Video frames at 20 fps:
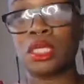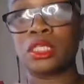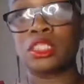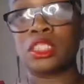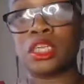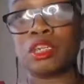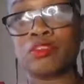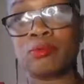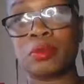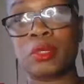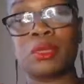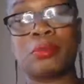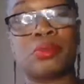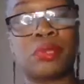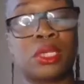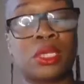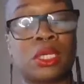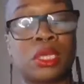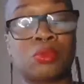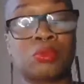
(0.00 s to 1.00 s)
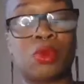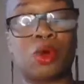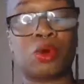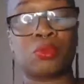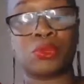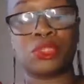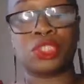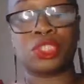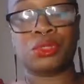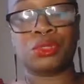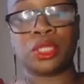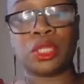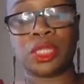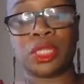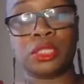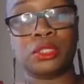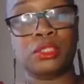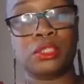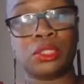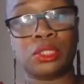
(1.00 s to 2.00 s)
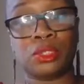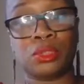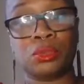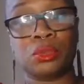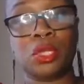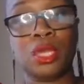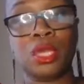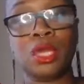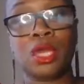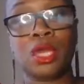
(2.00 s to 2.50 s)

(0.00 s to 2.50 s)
to give people enough opportunity to